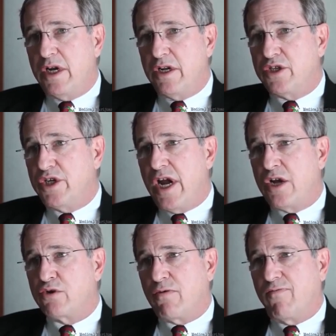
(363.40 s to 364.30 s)
in its
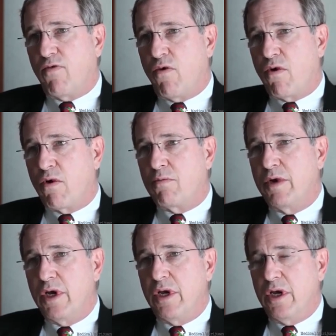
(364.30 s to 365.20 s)
natural form,
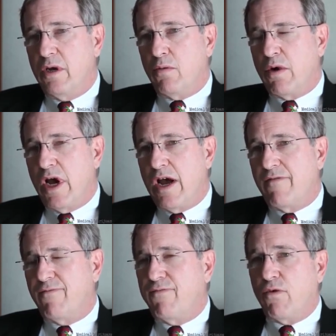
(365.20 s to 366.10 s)
it will
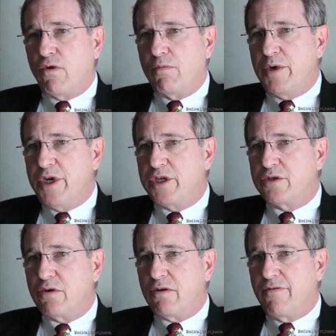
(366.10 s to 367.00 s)
have full
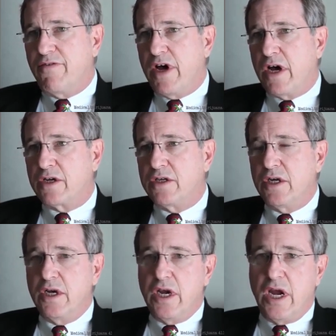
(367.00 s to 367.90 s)
medicinal effect
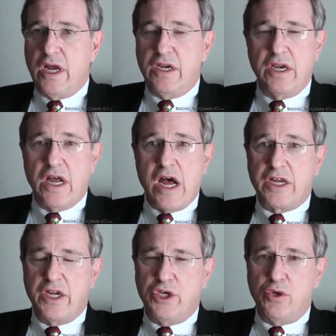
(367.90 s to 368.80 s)
and not
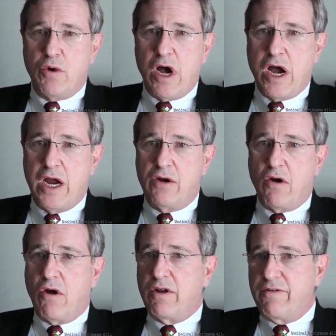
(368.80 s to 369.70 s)
get you high at
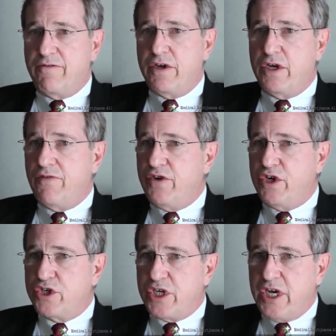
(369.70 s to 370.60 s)
all if you
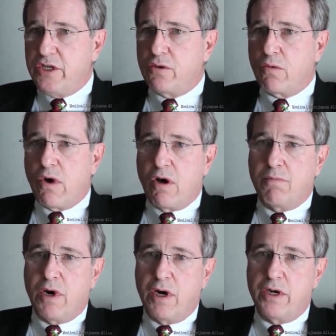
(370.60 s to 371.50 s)
just eat the raw
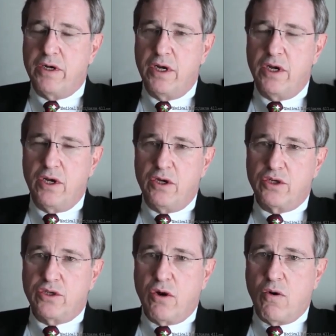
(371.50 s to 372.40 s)
bud.
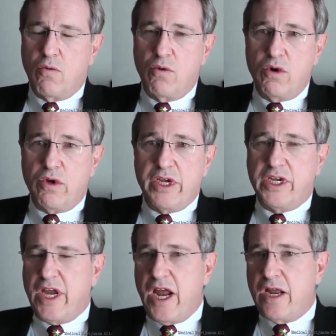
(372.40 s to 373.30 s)
So really,
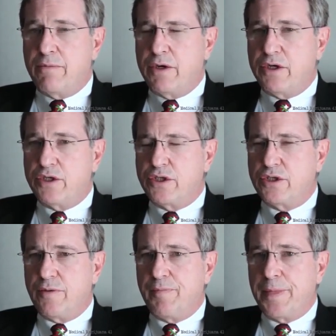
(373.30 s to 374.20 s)
cannabis
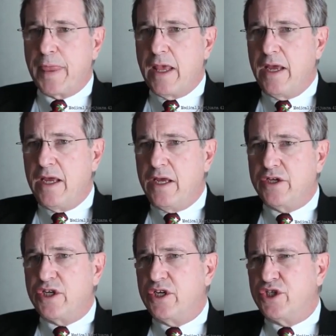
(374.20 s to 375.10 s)

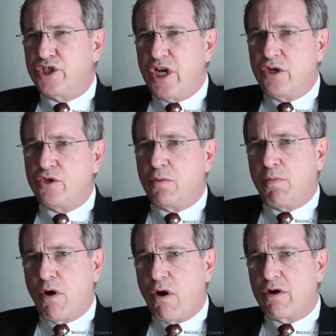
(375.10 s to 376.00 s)
is an essential
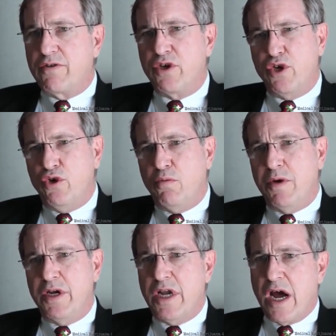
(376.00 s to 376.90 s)
part of the
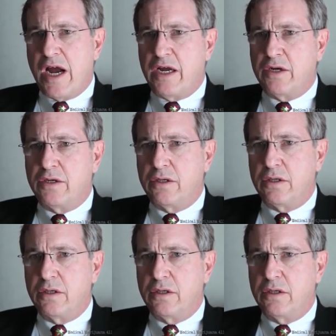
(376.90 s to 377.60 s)
human diet.